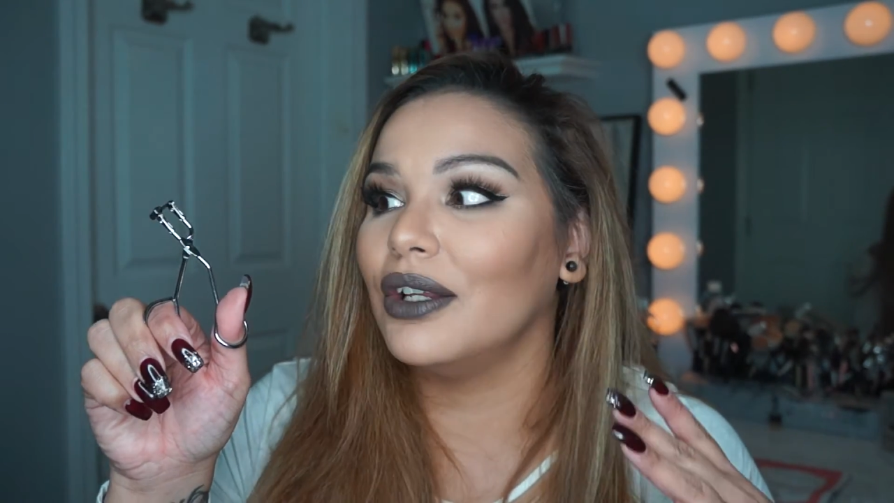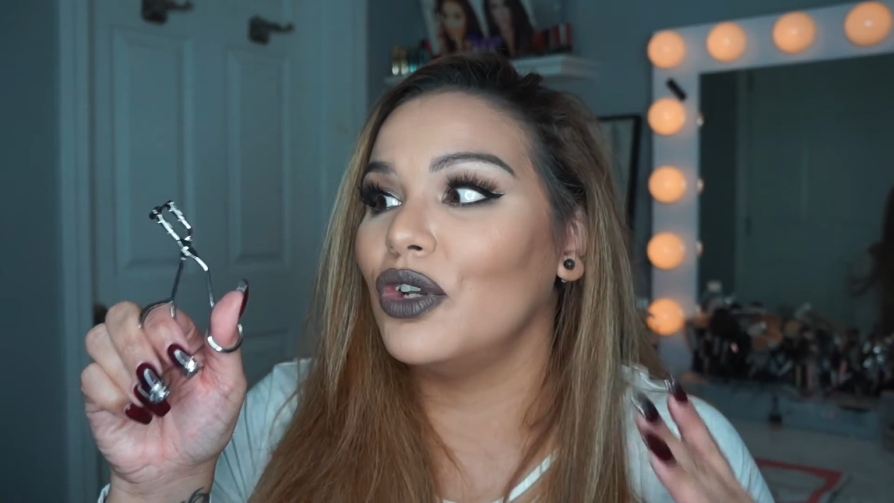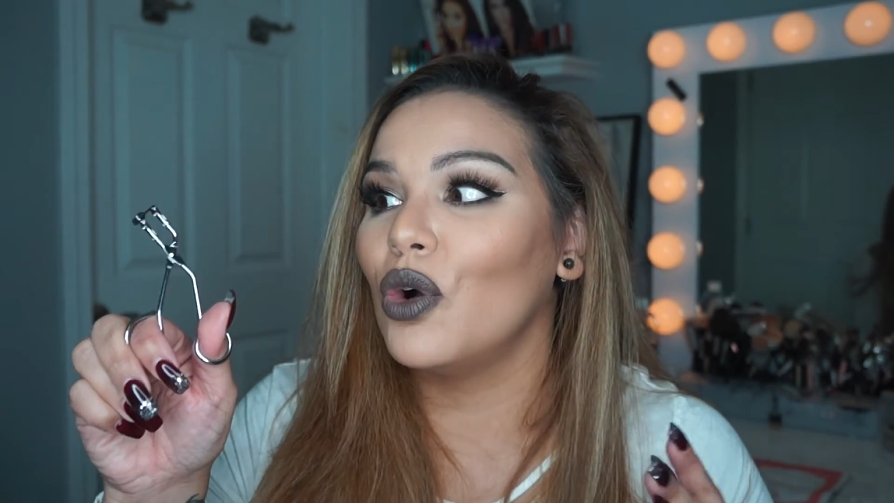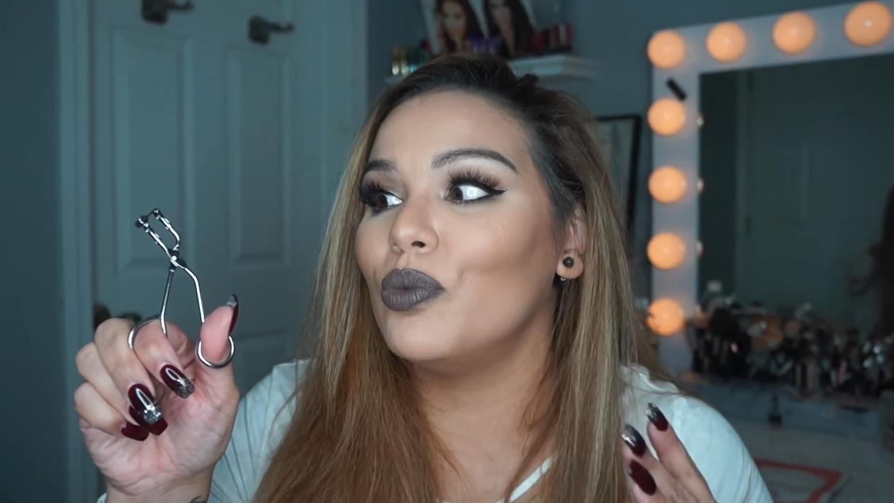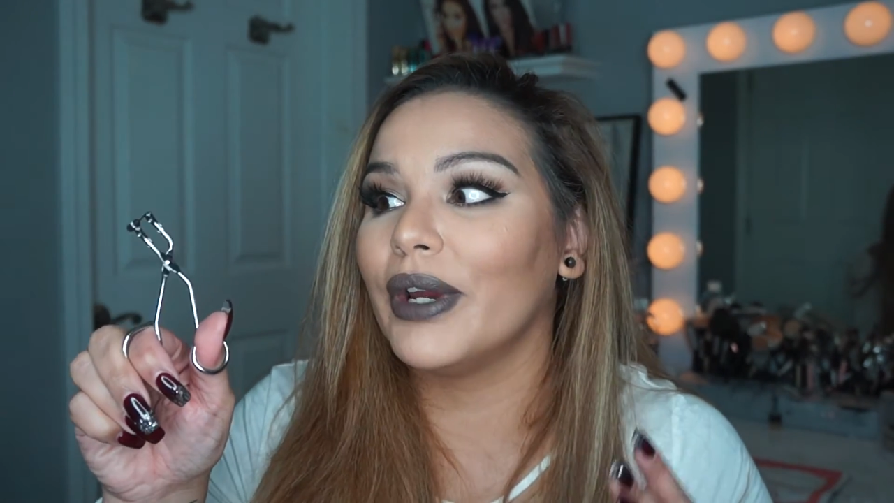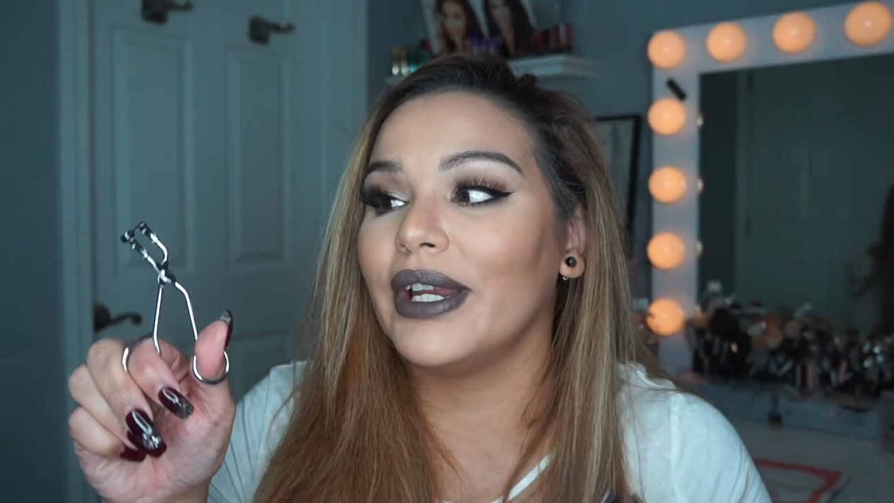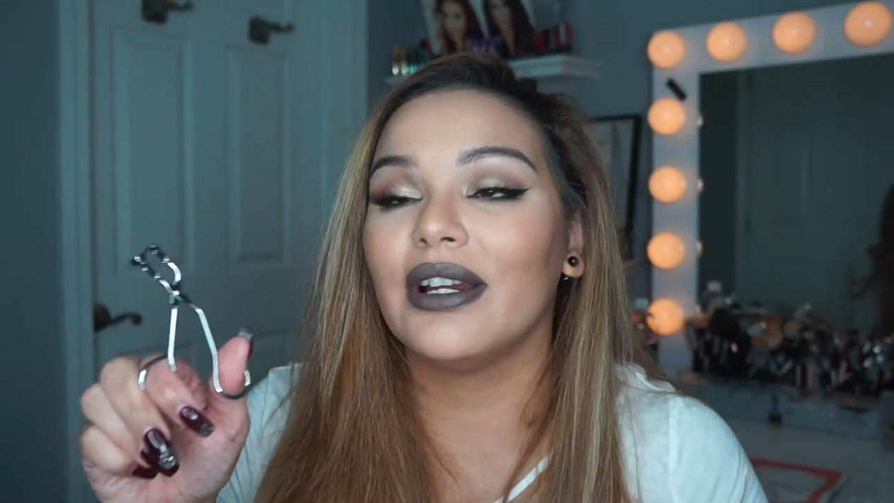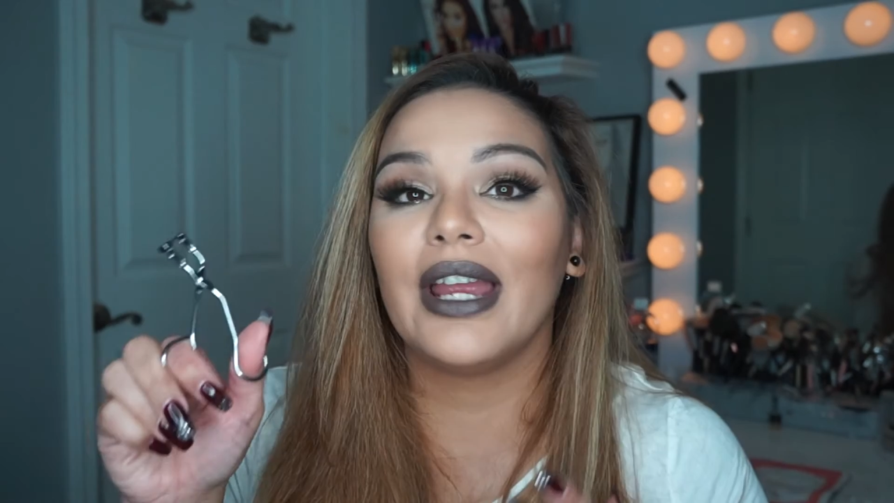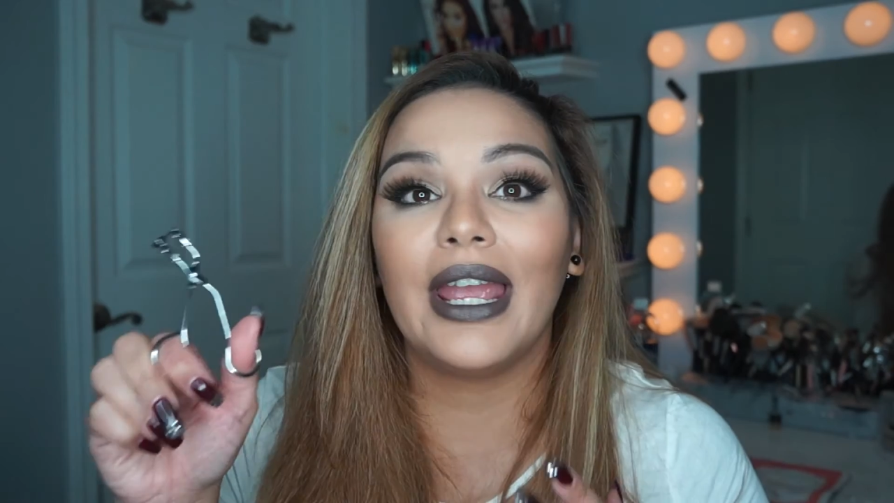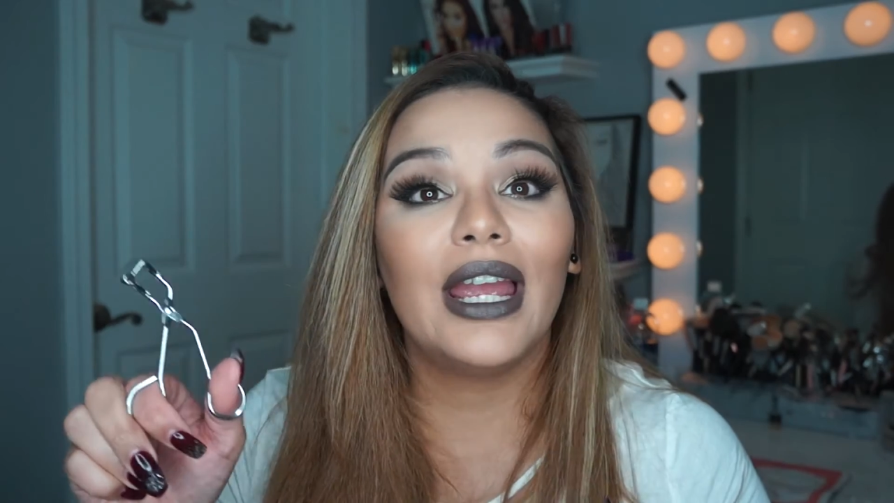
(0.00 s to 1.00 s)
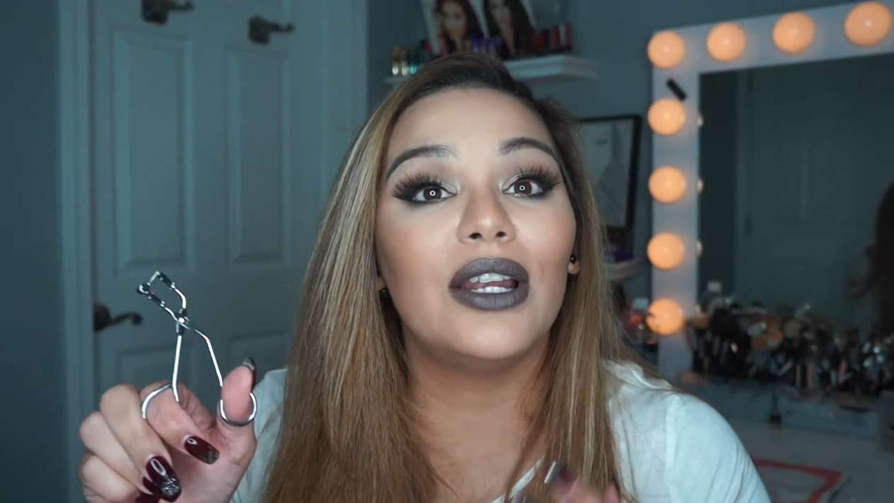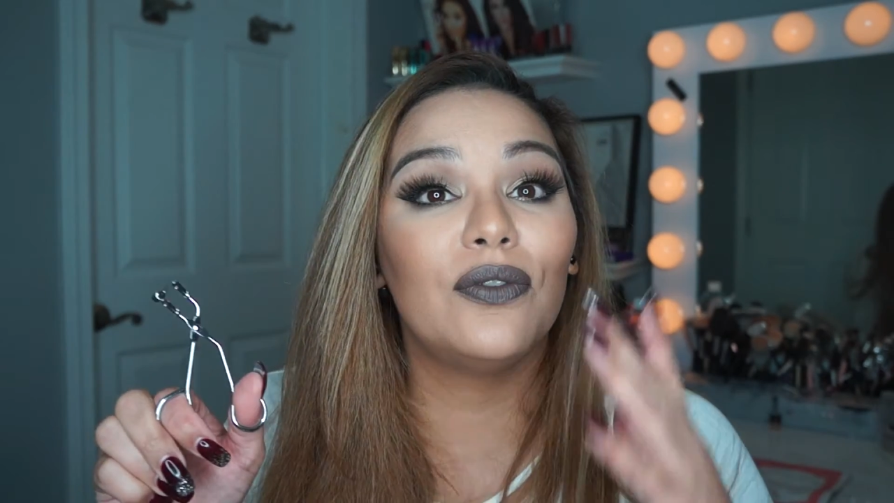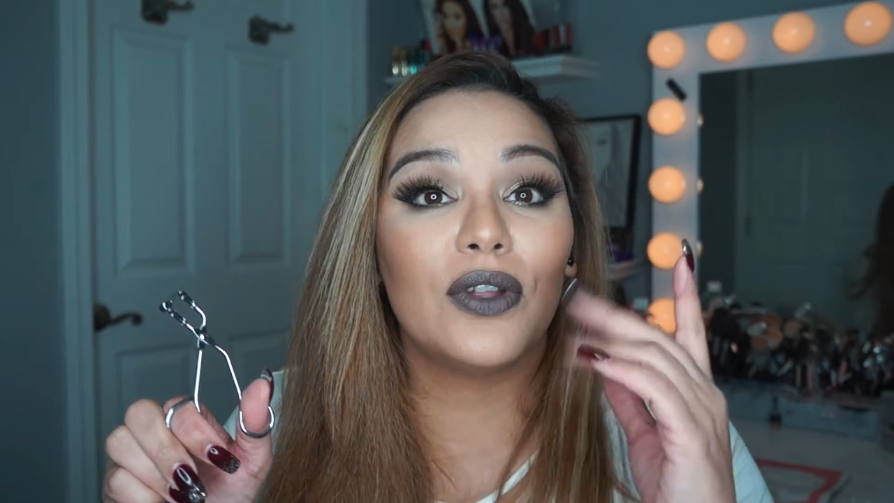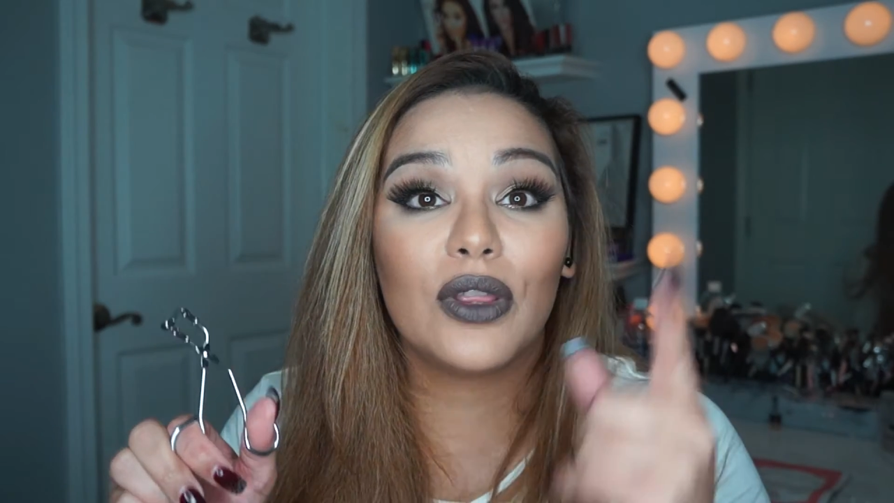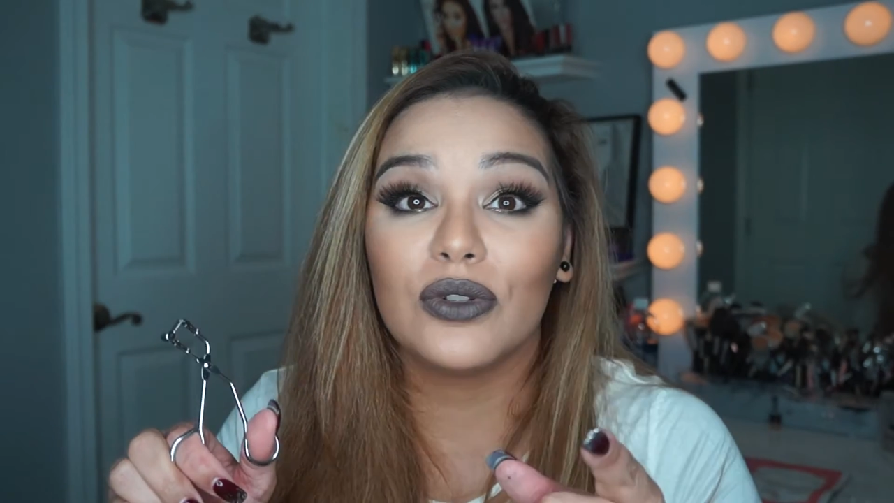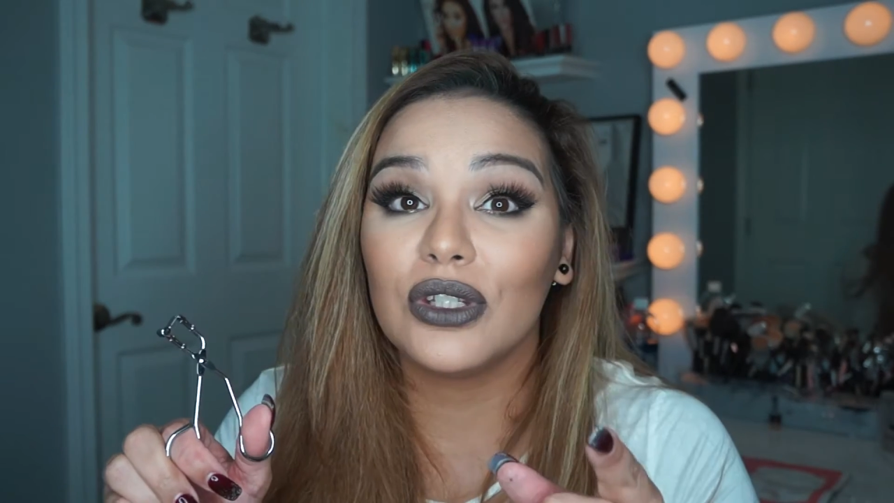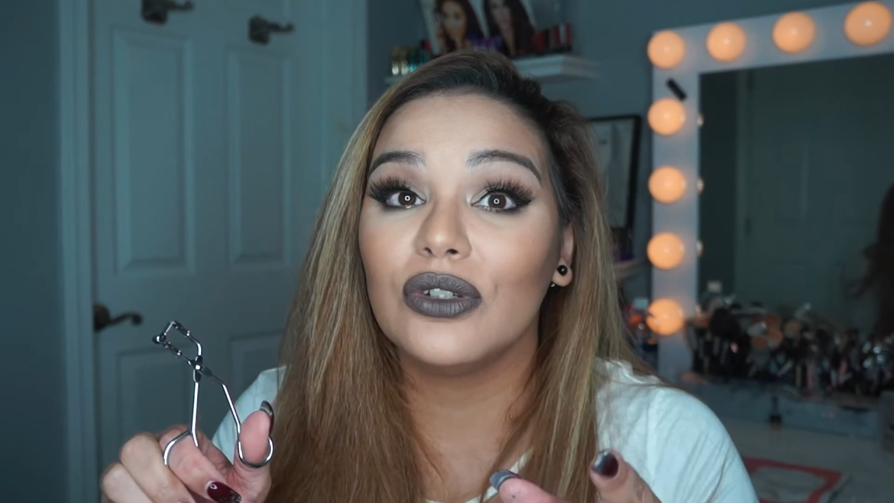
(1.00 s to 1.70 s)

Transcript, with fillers: a no-brainer and for those